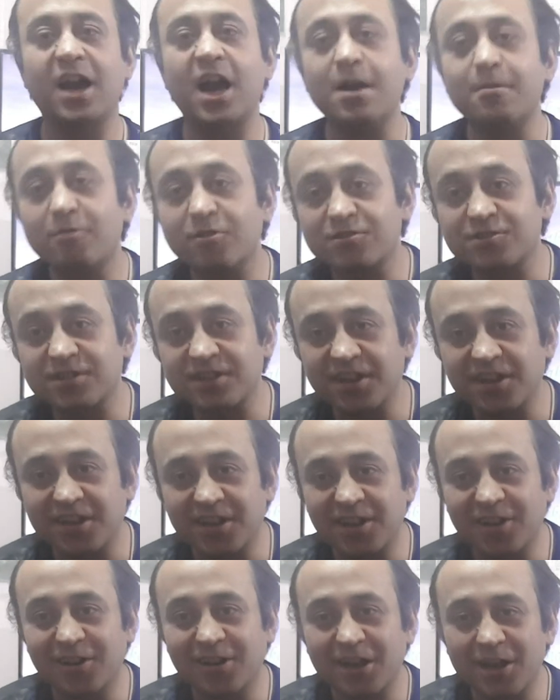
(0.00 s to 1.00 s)
I am also
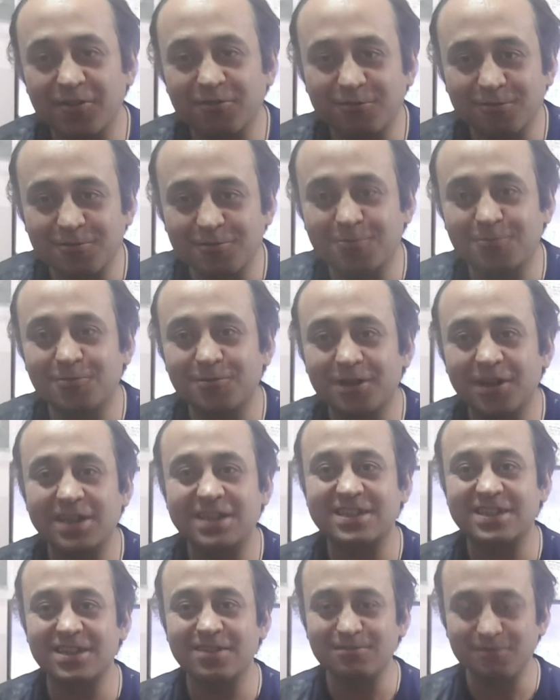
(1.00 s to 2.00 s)
taking a careful look
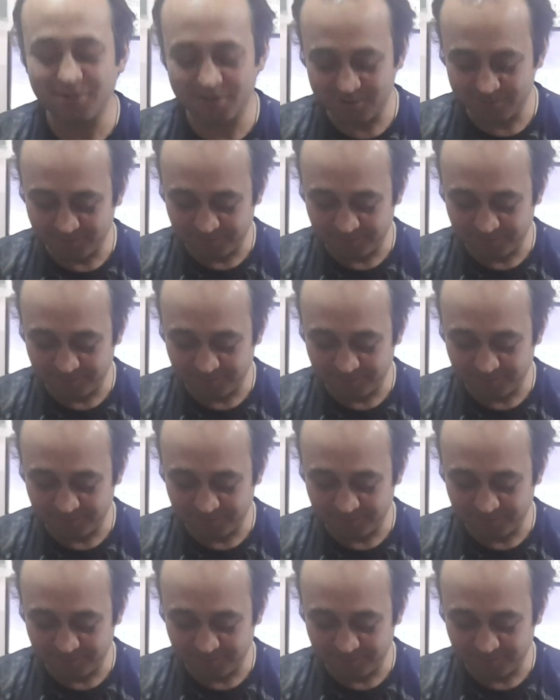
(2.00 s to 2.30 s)
today itself.